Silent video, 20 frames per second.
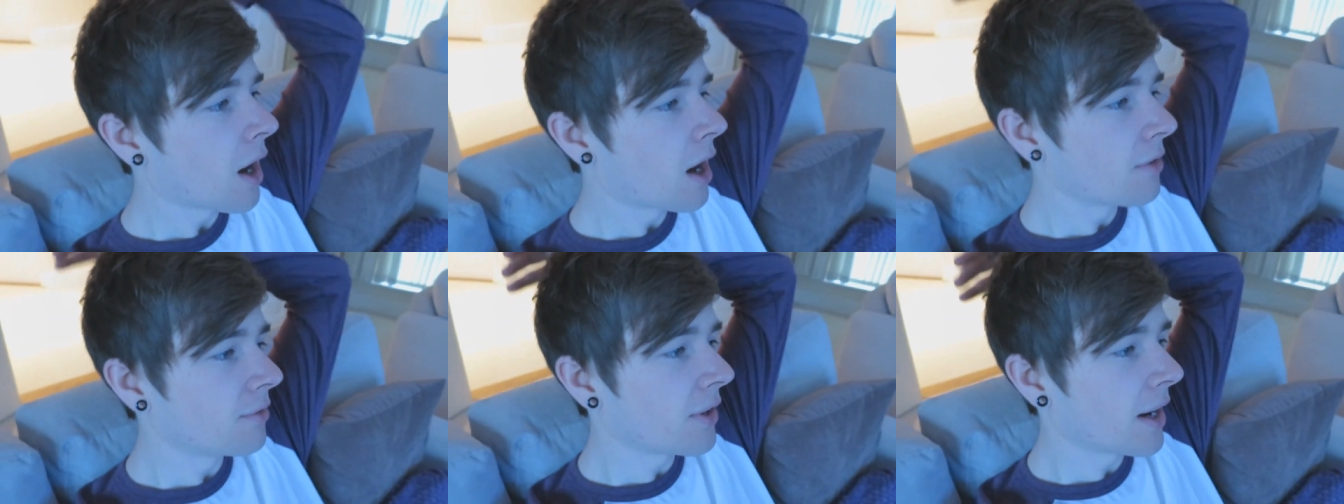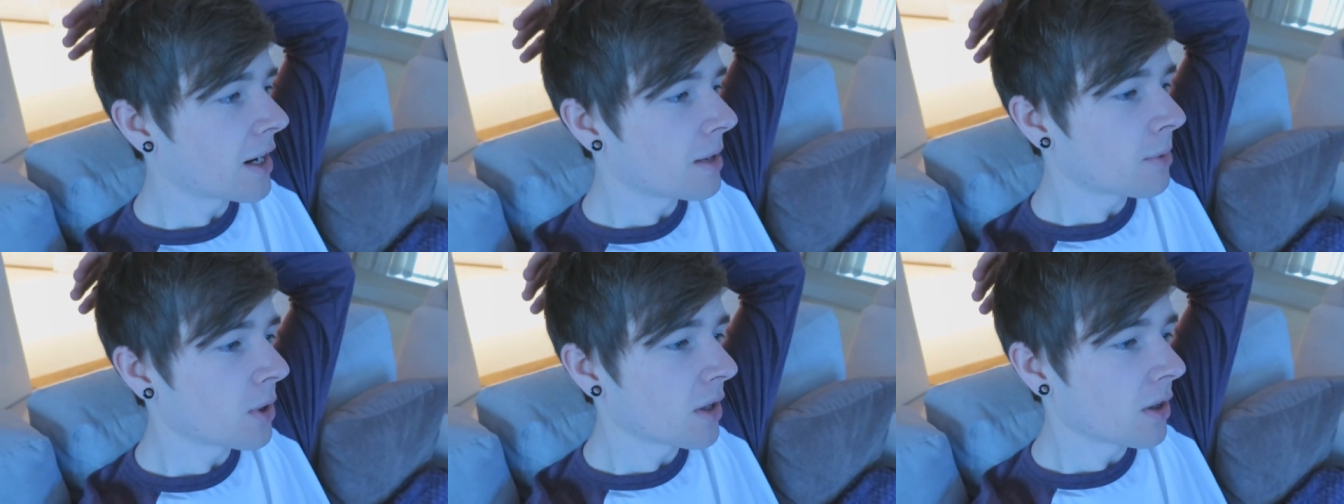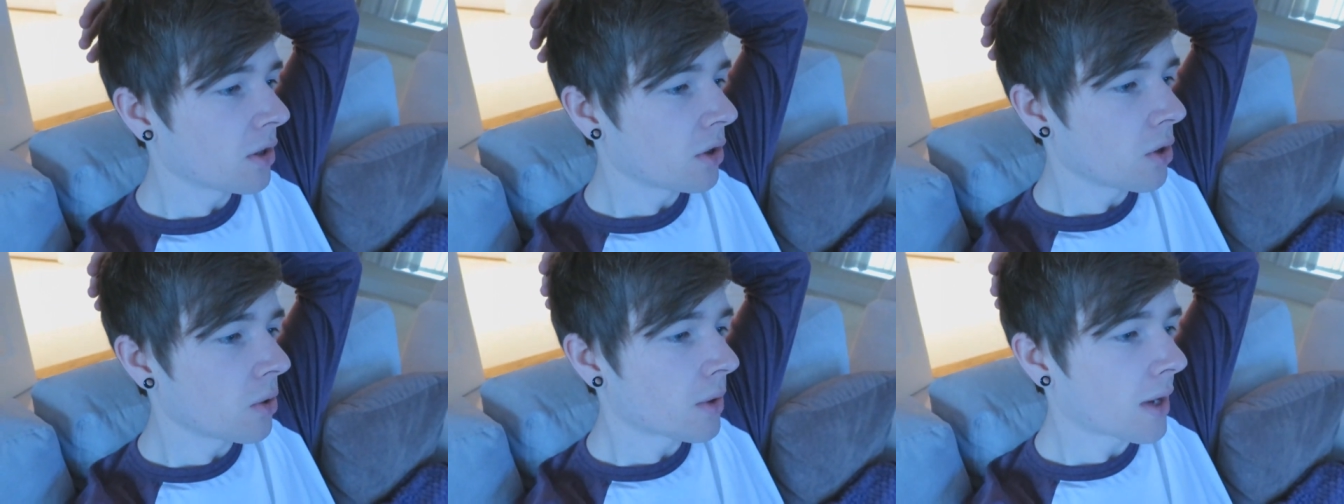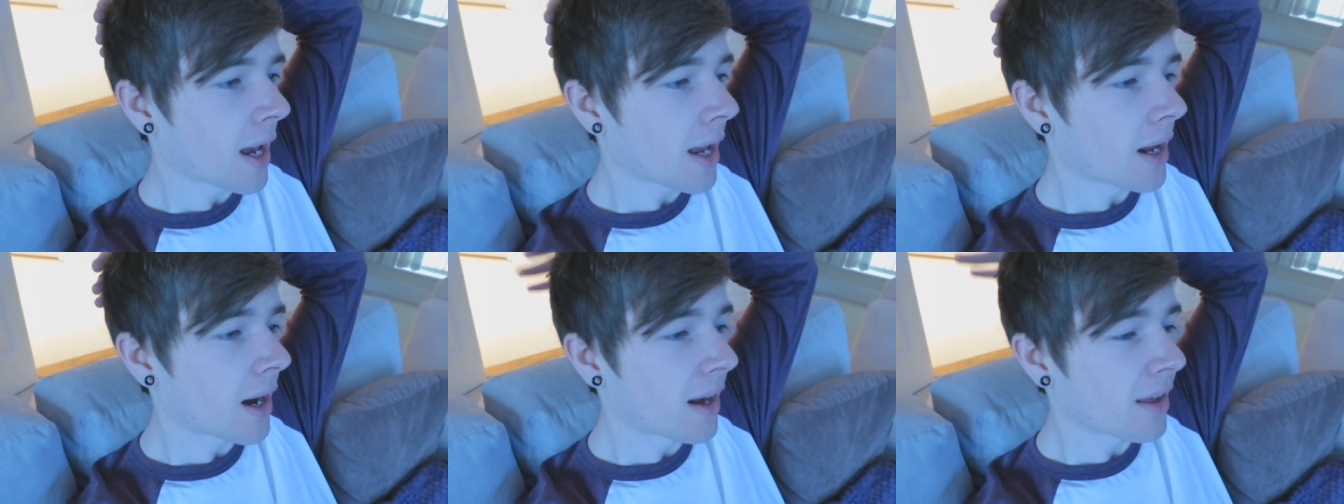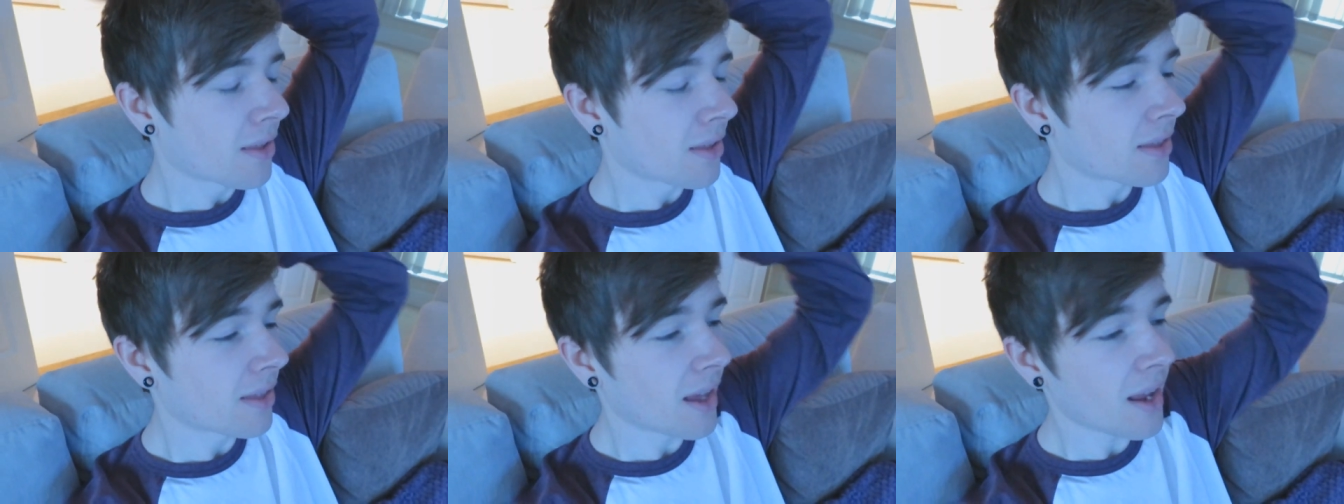available in the UK.
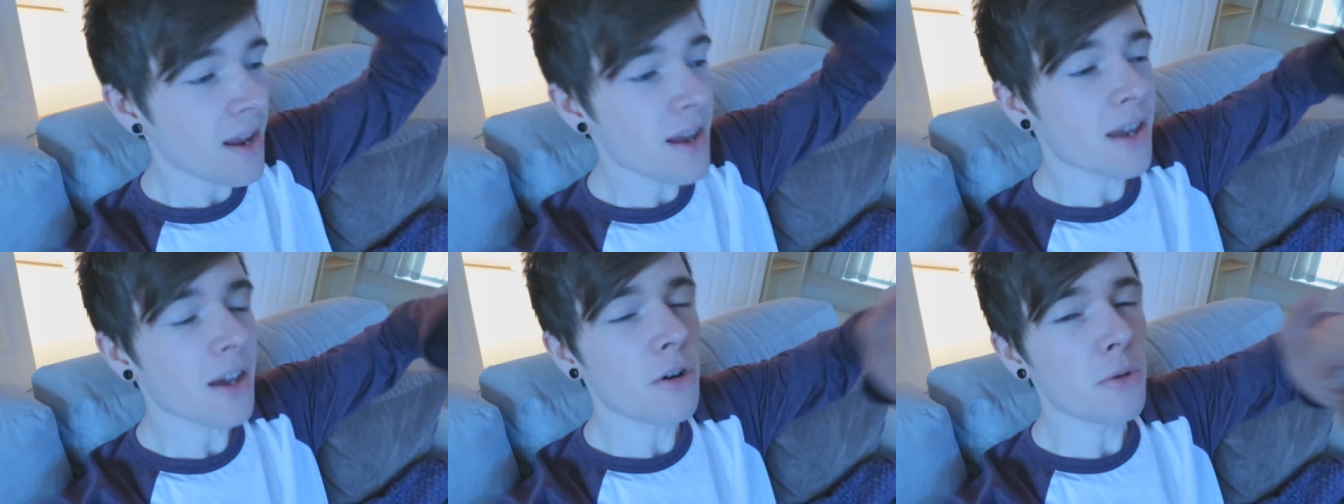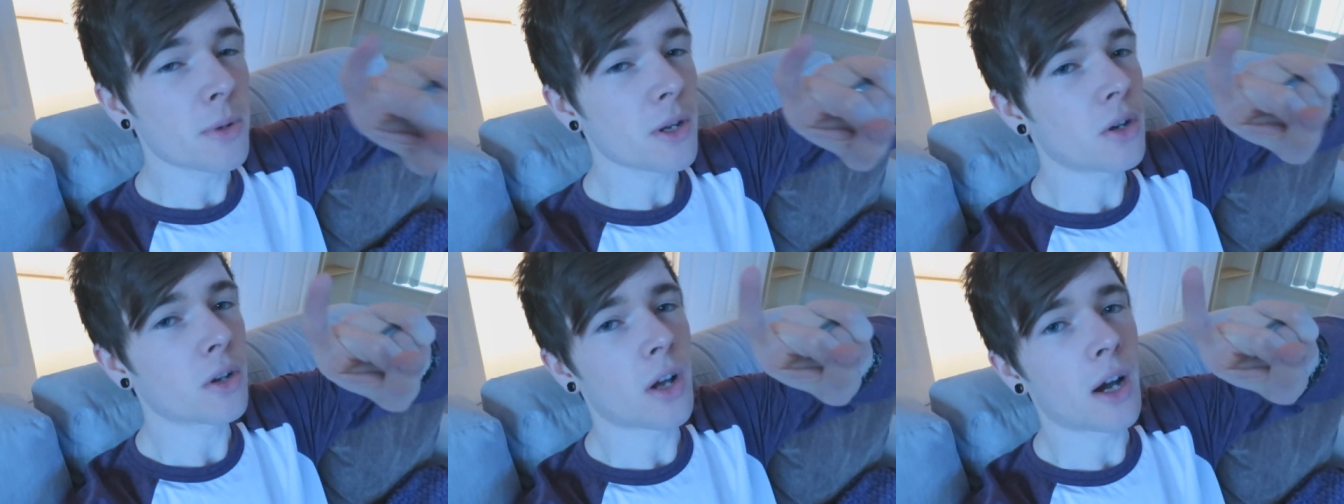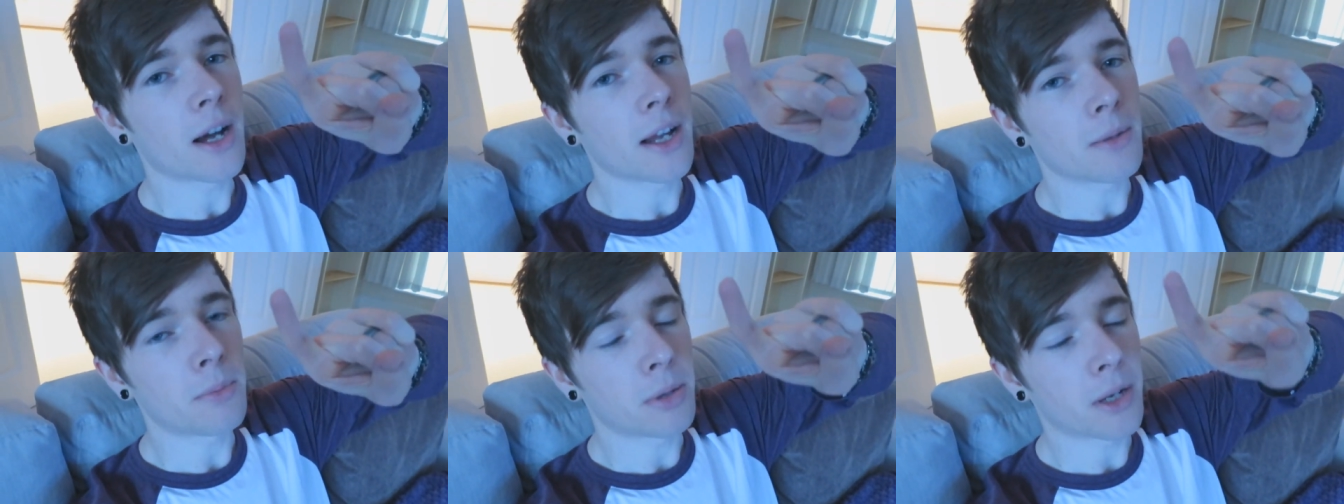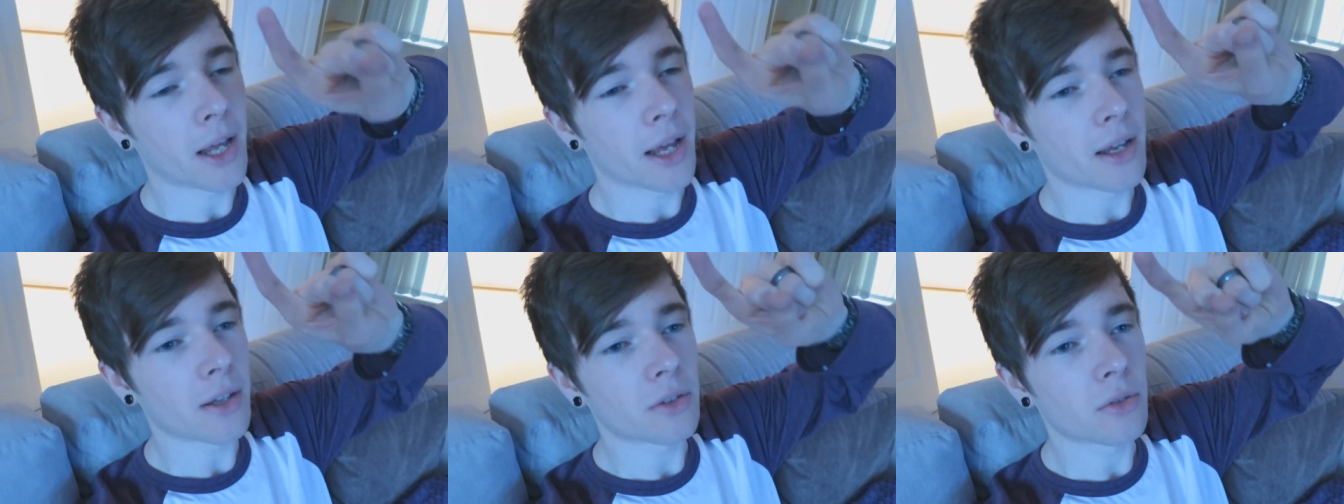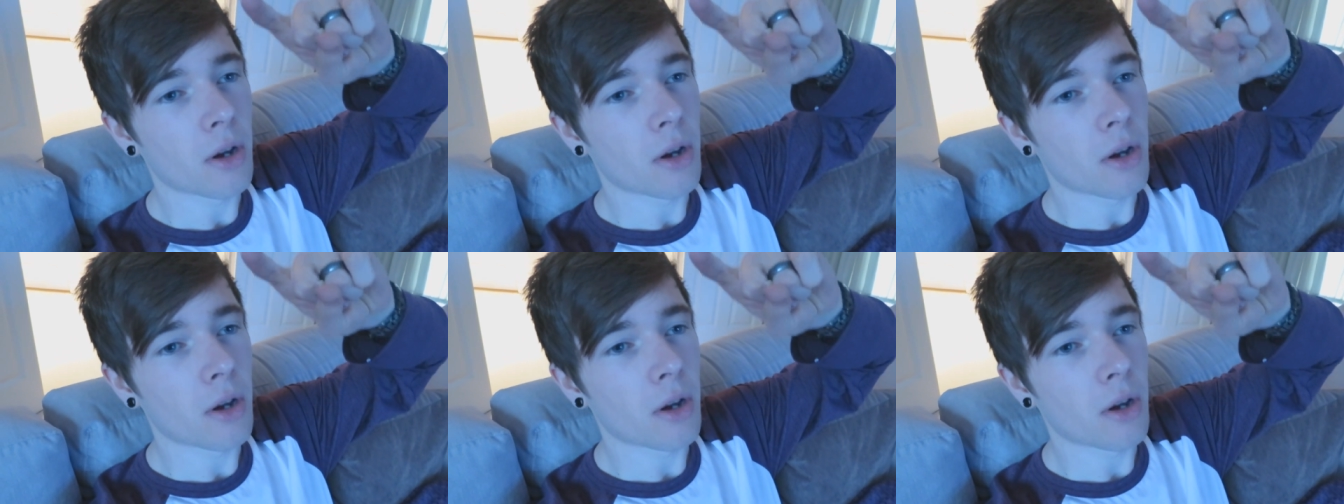I think it'll be on iPlayer,